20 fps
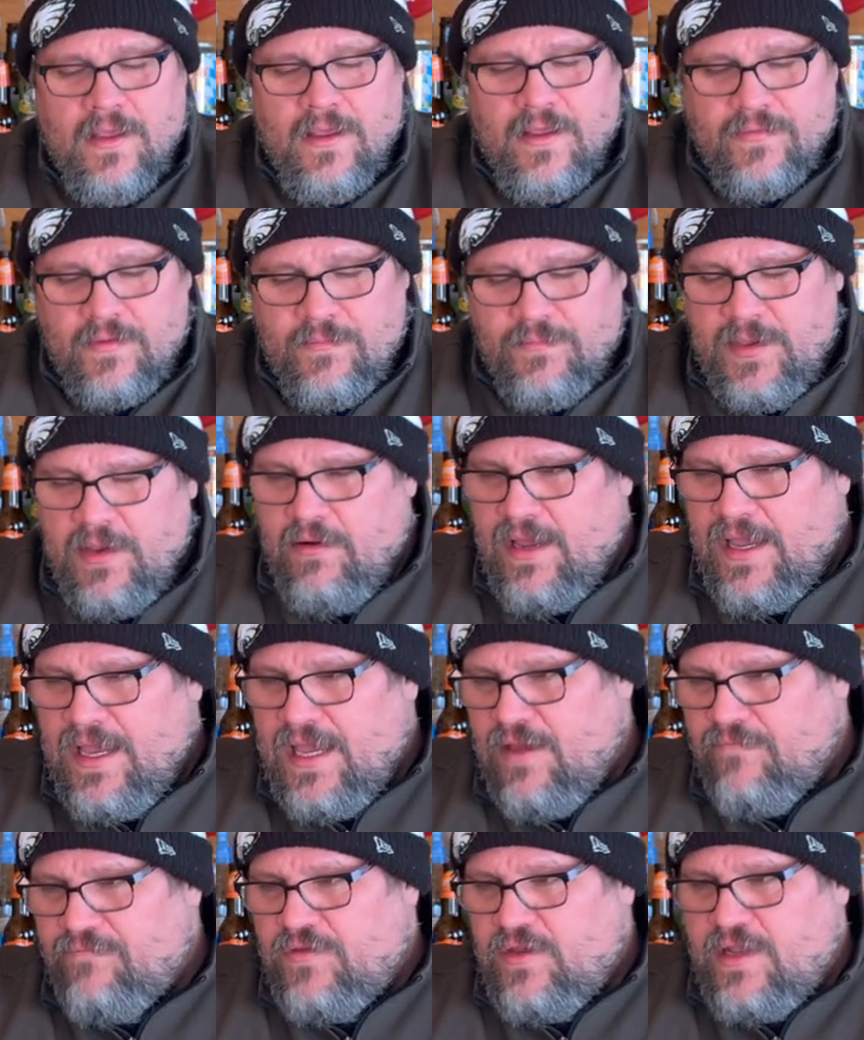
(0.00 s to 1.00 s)
The beer I
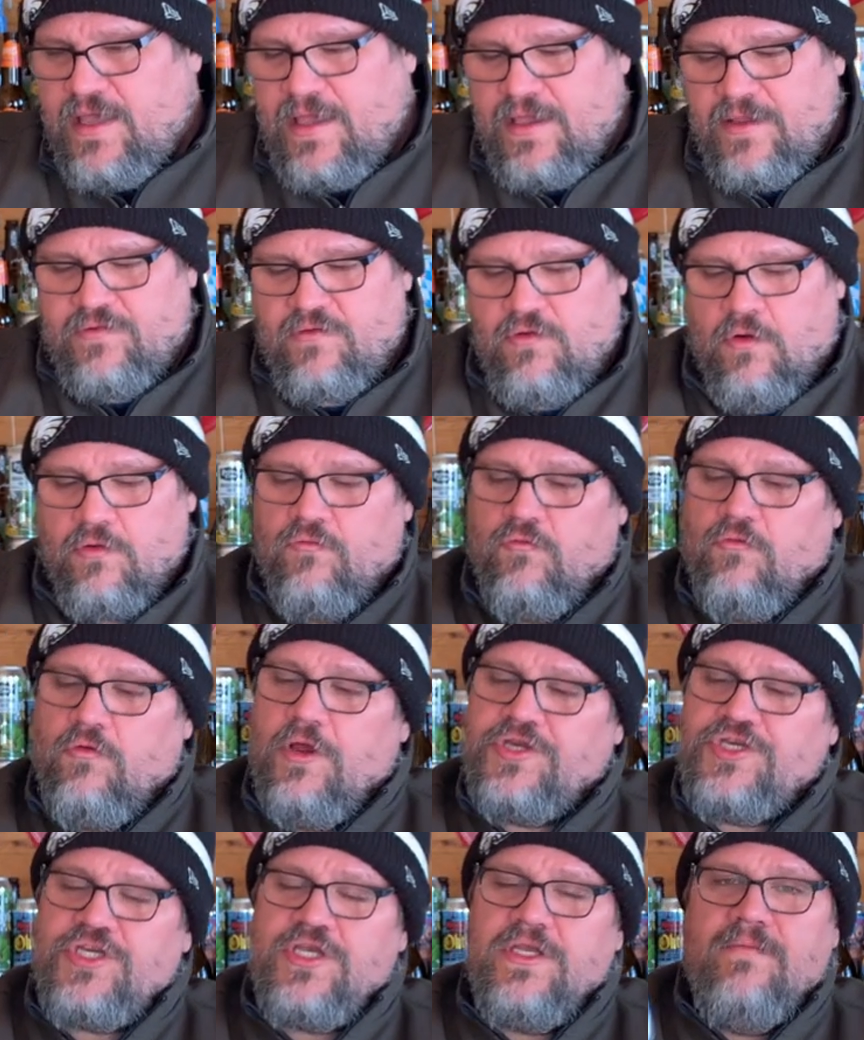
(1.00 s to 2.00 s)
have today is called
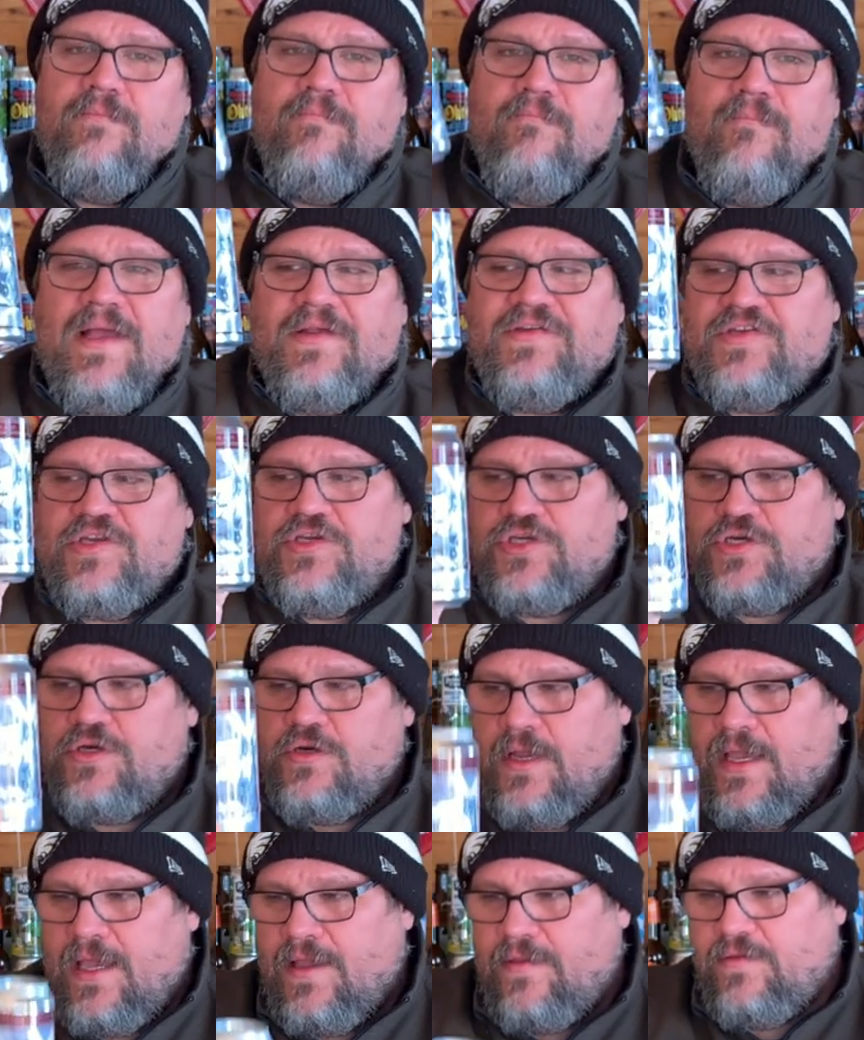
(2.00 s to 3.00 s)
Russian Messenger,
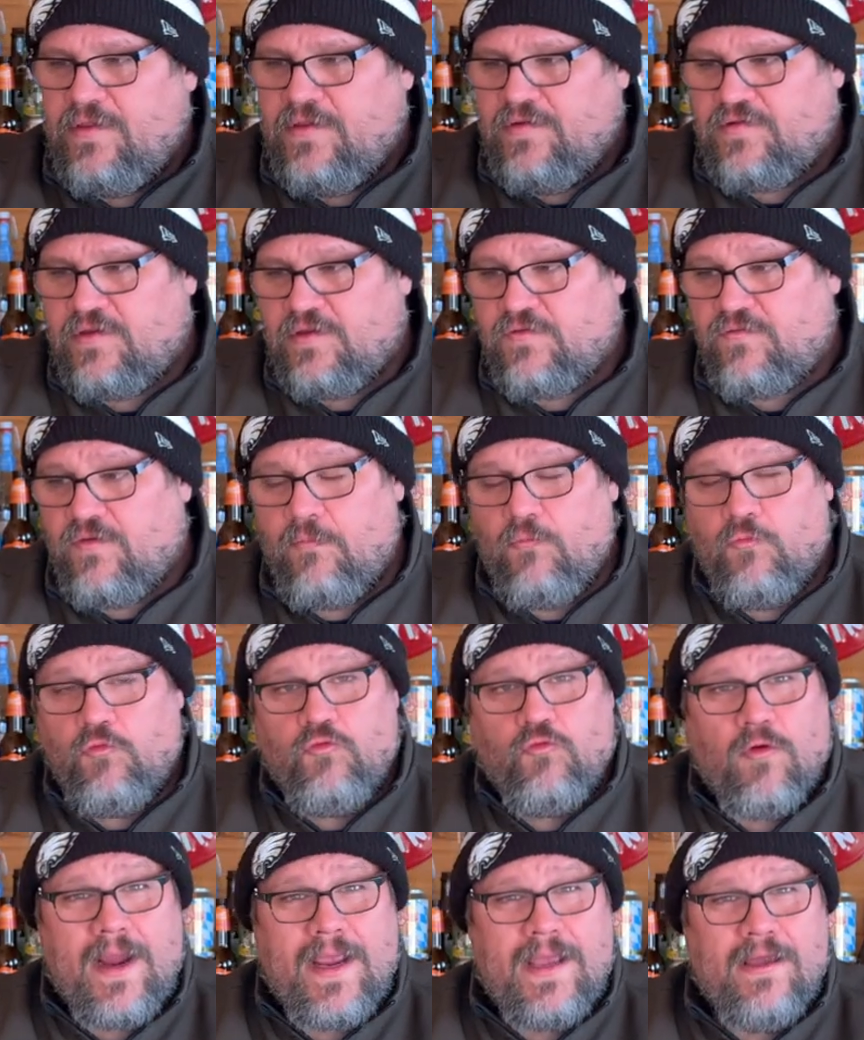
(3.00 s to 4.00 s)
and this is from
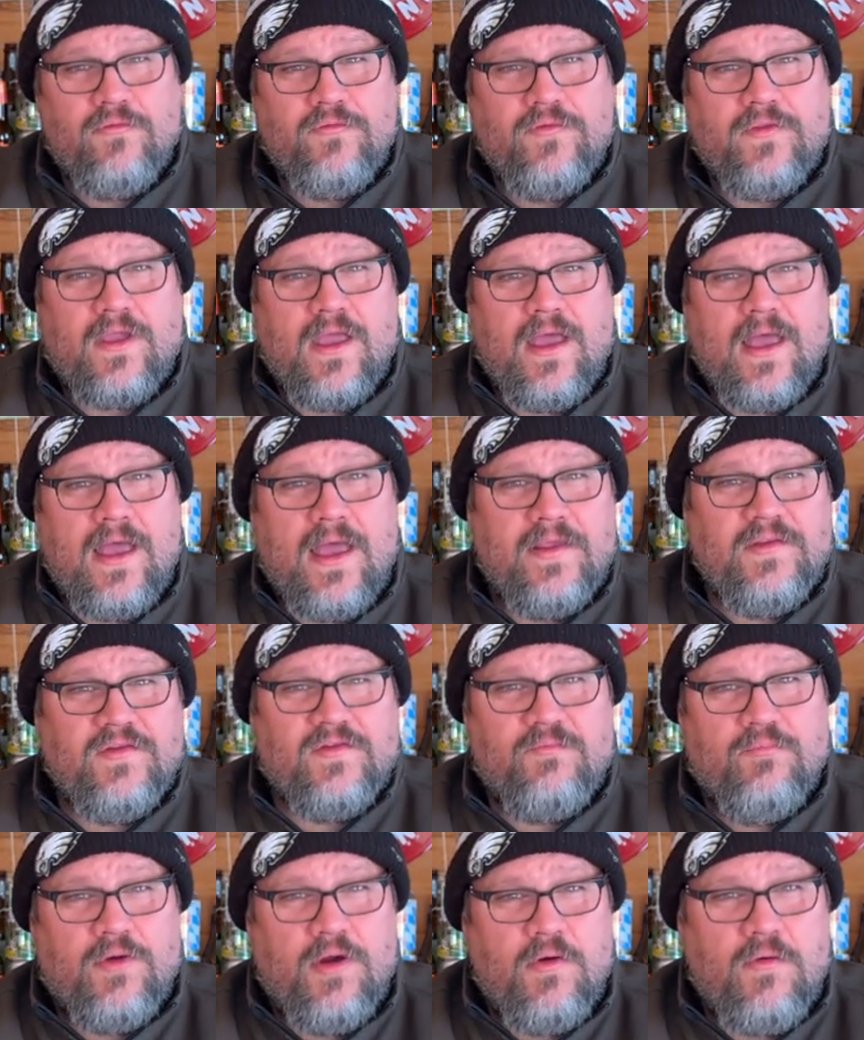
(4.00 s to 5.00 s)
Round Guys
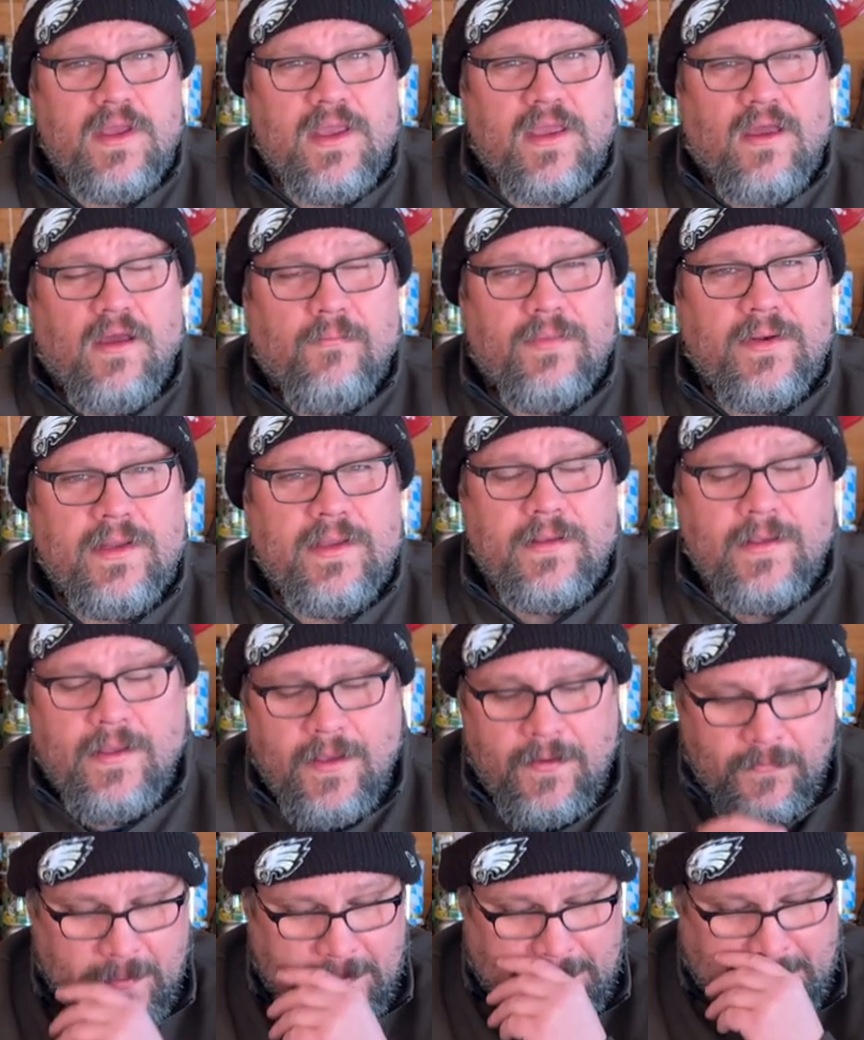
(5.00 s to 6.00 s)
Brewing Company,
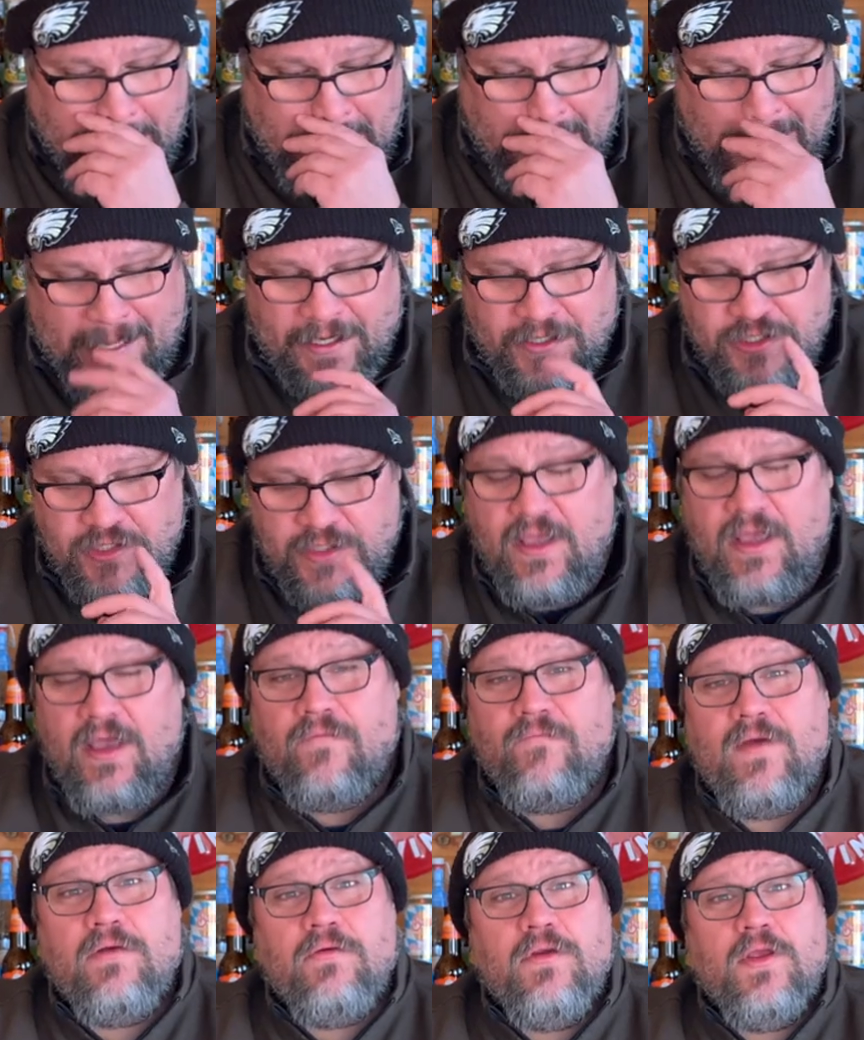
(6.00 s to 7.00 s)
which is actually a
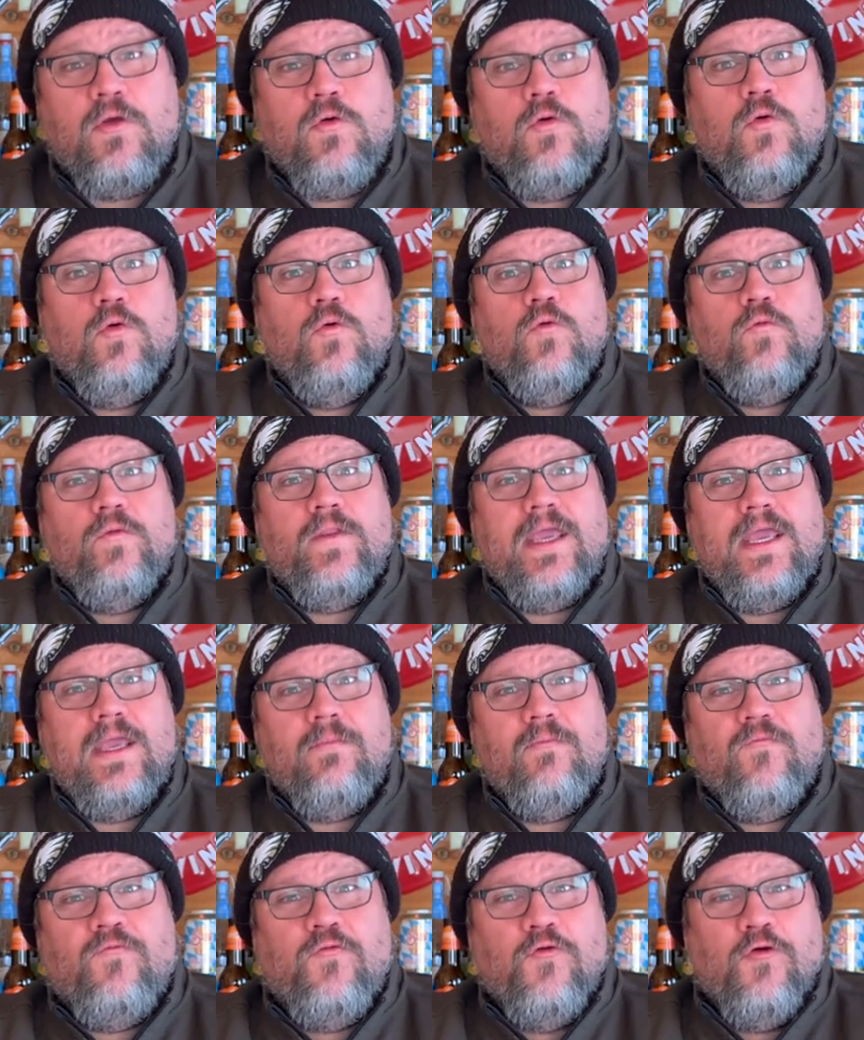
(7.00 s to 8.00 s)
very cool
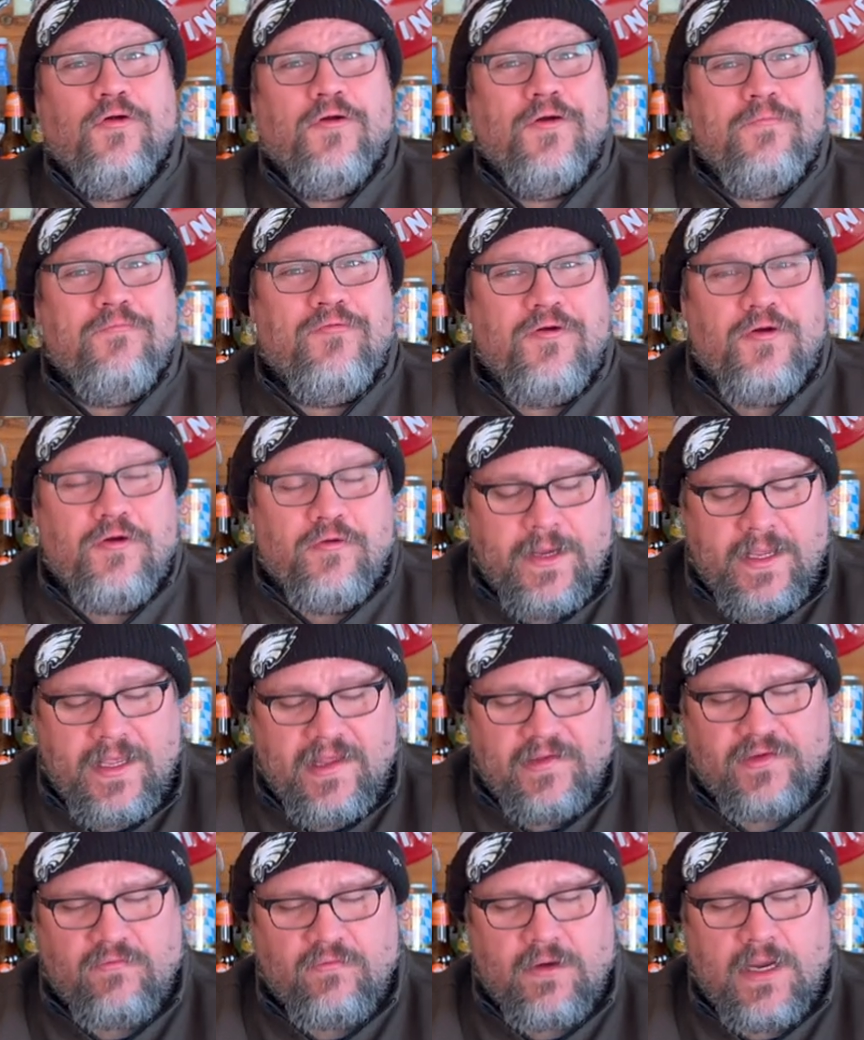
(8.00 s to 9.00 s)
name for a brewery.
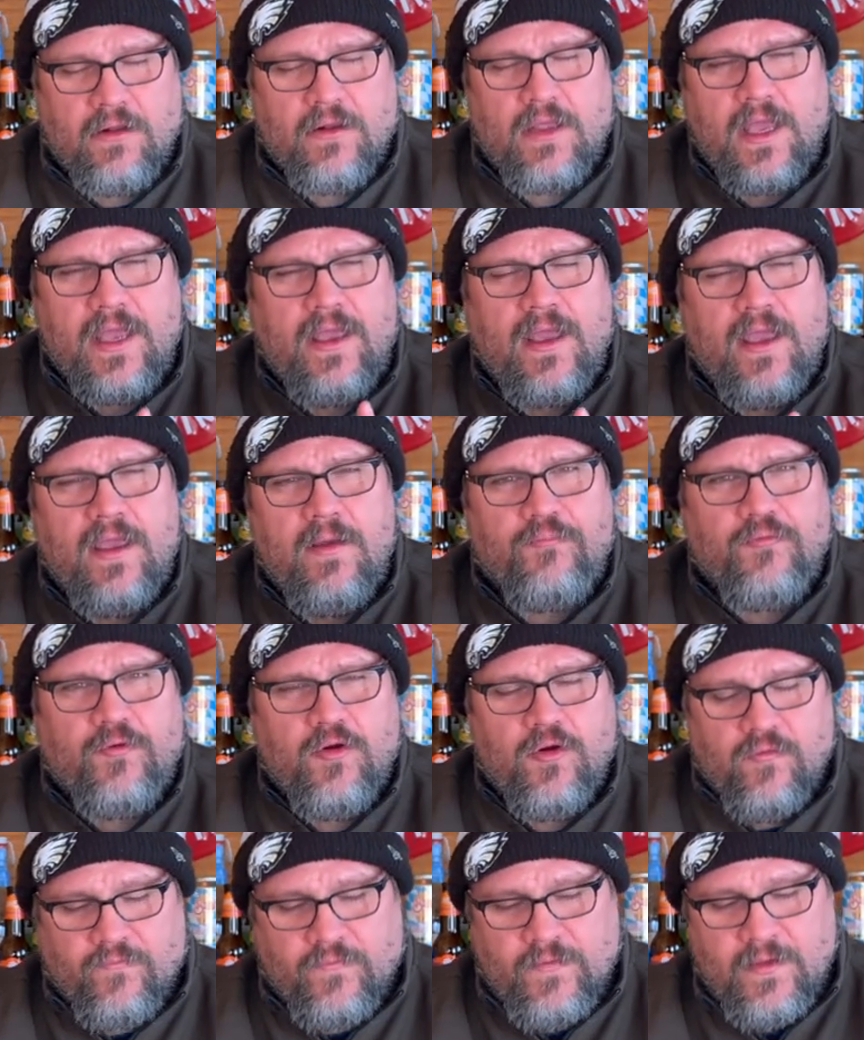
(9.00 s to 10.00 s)
As a round guy, I
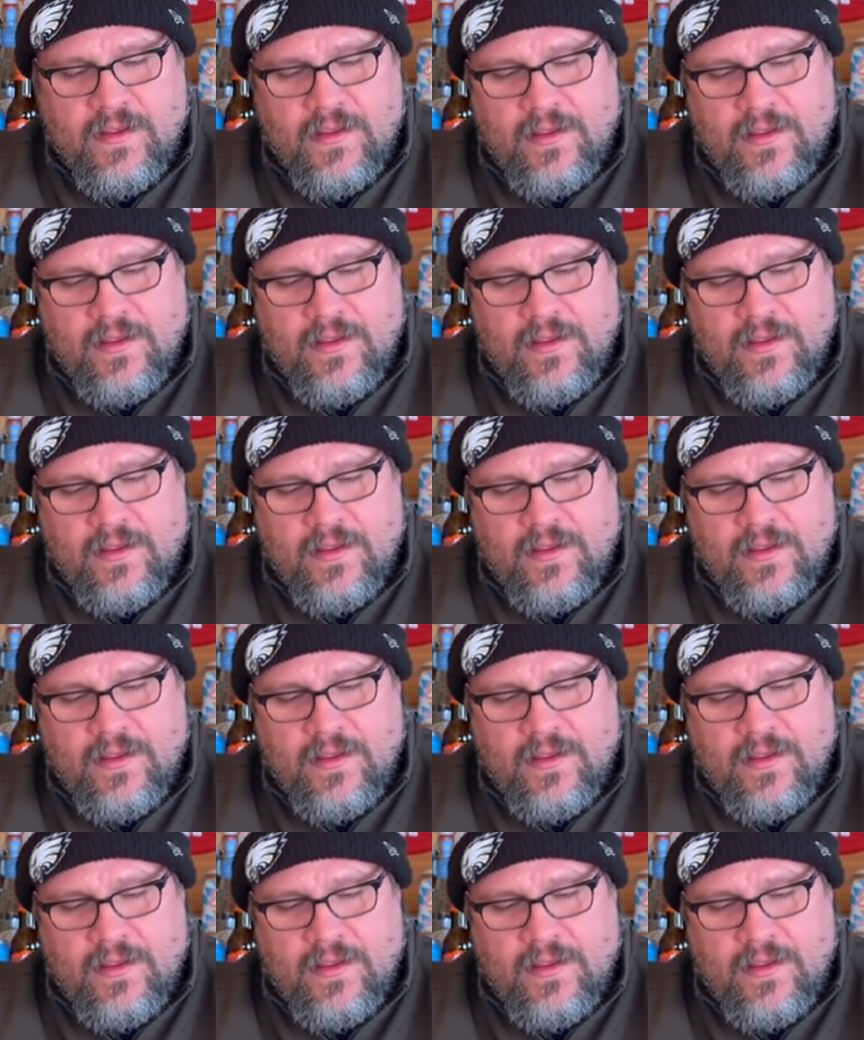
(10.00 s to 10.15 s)
approve.